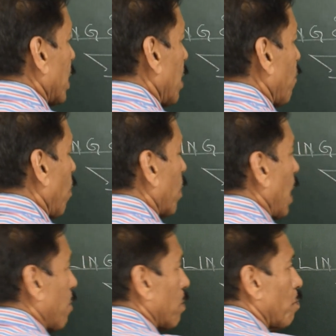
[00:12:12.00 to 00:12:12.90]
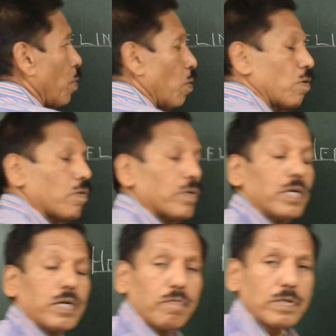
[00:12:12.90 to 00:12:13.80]
therefore have a pole
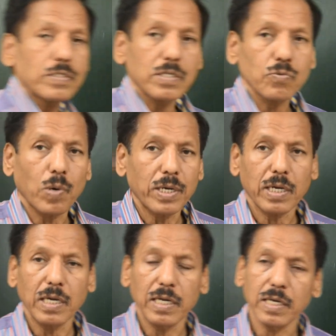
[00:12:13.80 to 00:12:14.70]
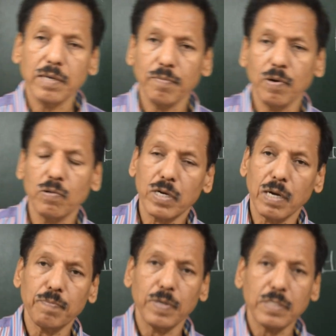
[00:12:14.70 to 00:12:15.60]
which is vertically below the
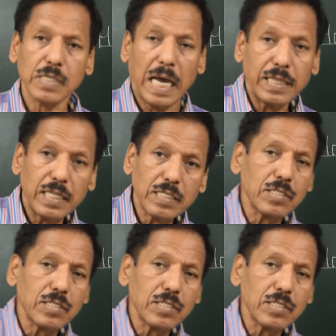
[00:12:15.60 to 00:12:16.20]
compass, and this